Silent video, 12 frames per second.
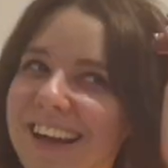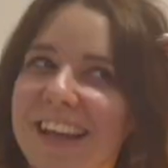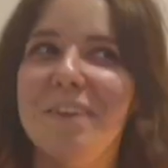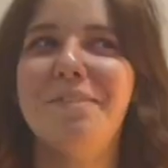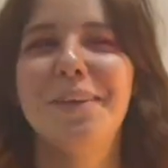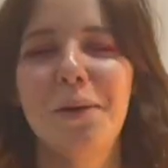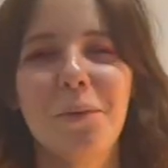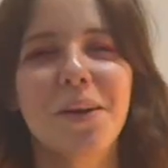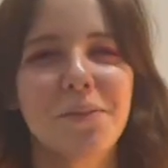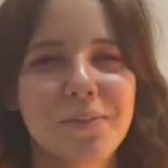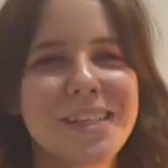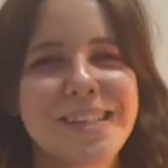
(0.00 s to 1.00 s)
If they want
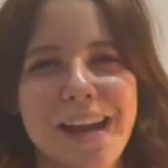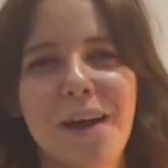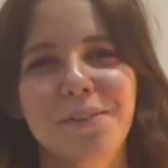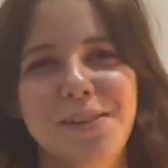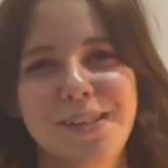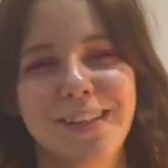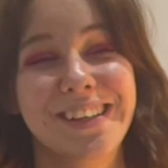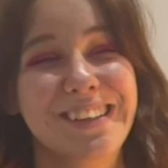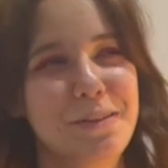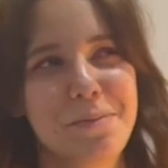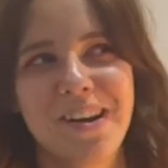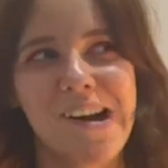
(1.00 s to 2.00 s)
to reach out to you,
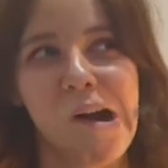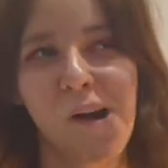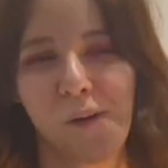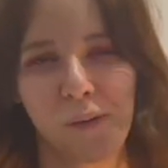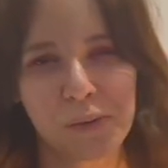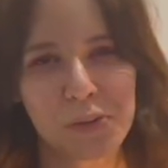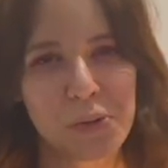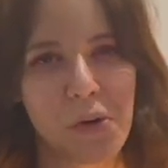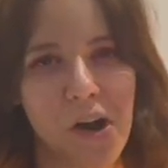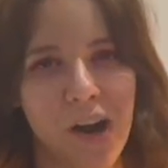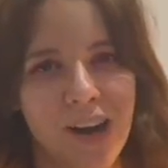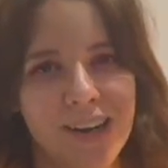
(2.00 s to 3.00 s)
no matter how old you
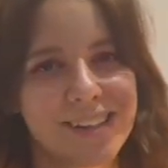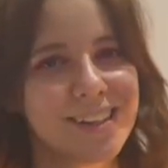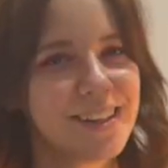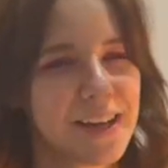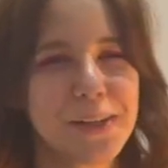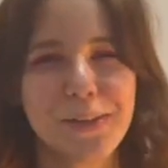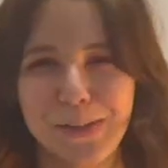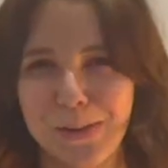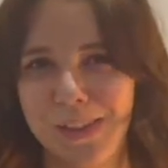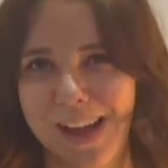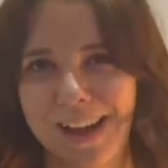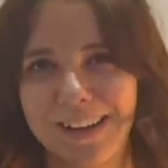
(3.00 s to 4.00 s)
are, they'll do
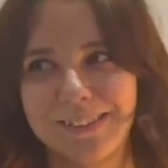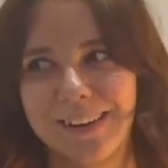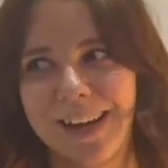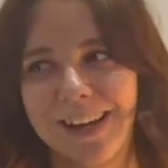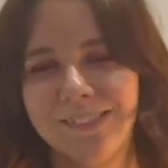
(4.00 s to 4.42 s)
that, right?